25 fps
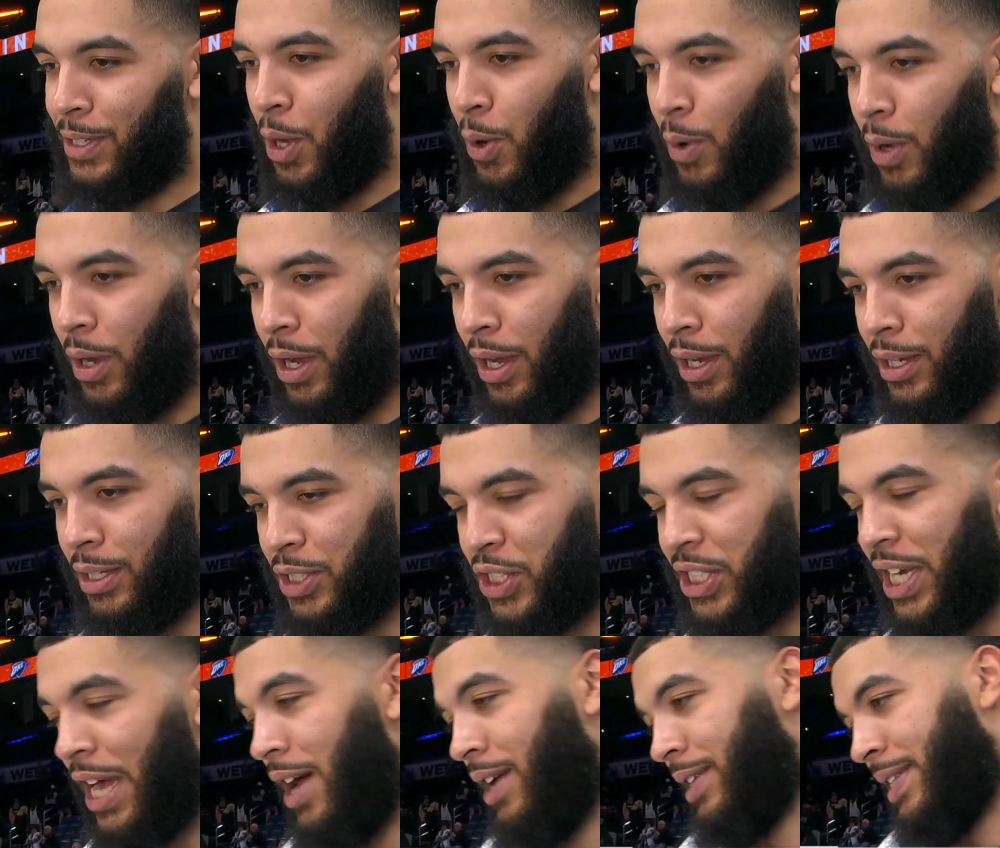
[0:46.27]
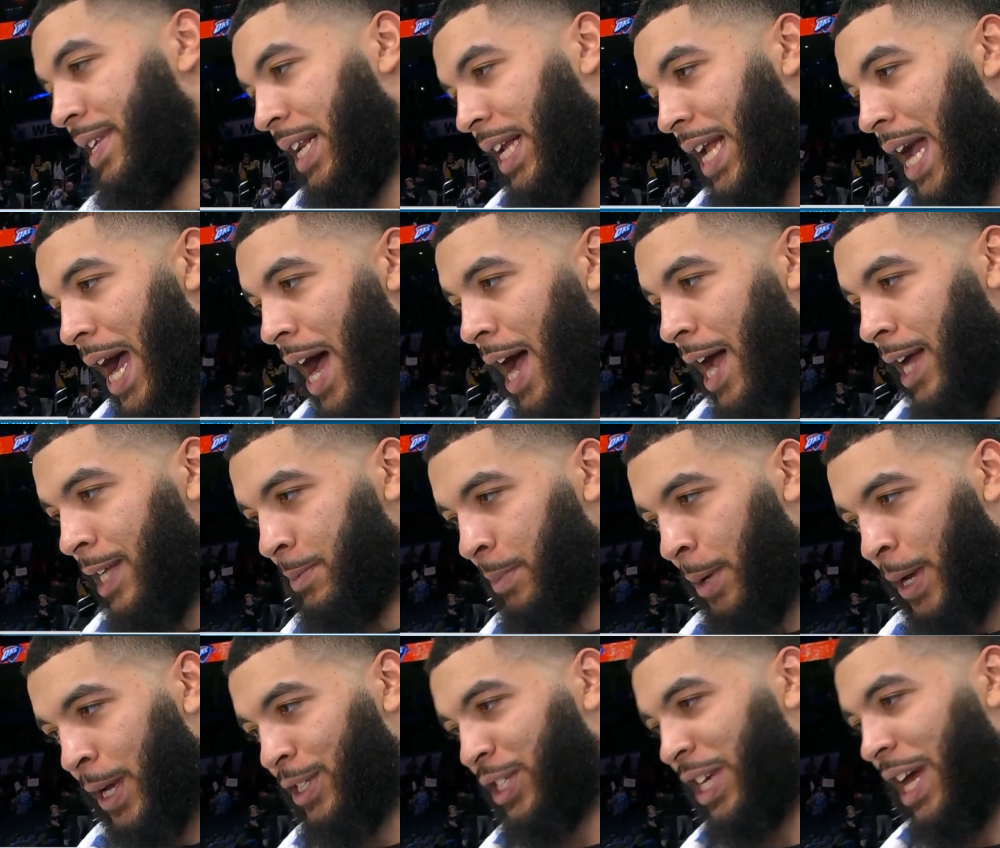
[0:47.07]
So uh, shout out to the
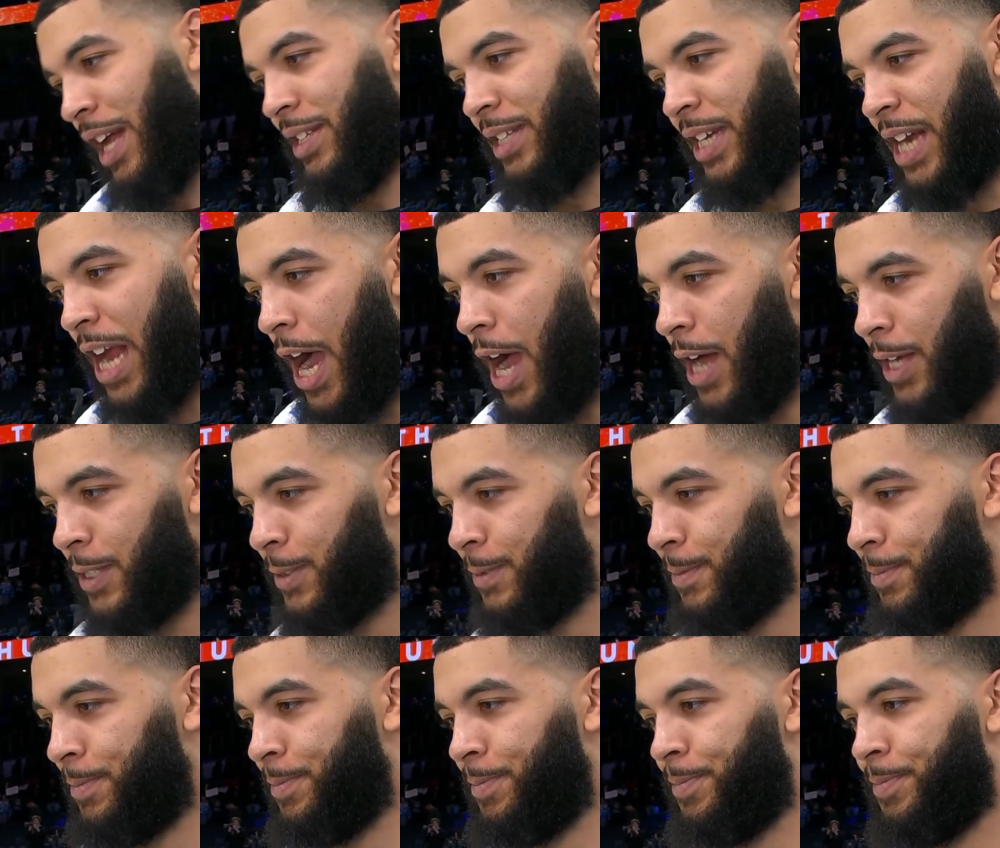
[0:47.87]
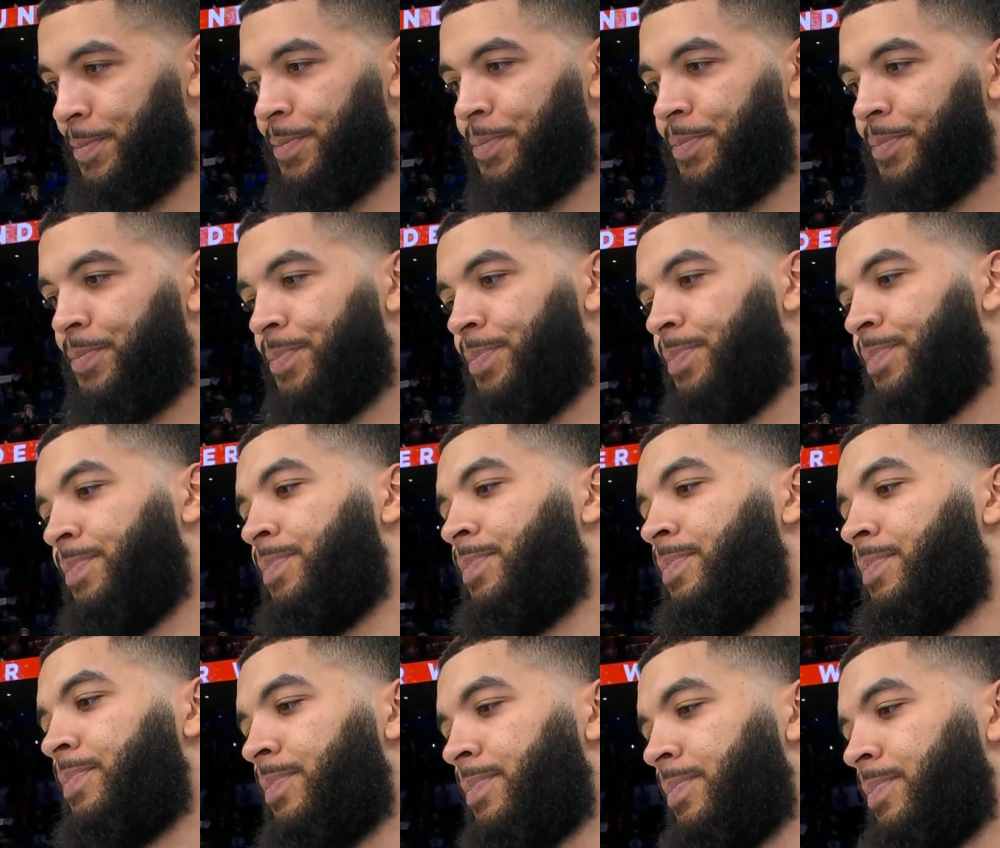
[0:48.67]
guys, man. Shout out to the guys. And you all
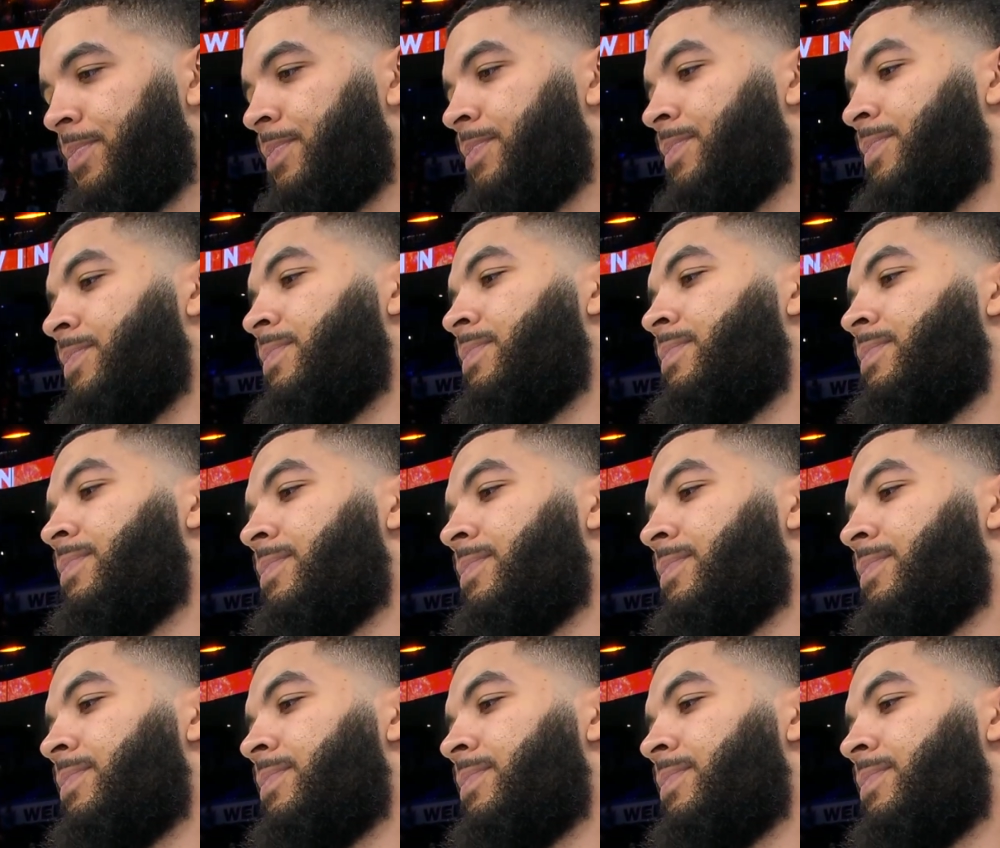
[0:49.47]
been talking all season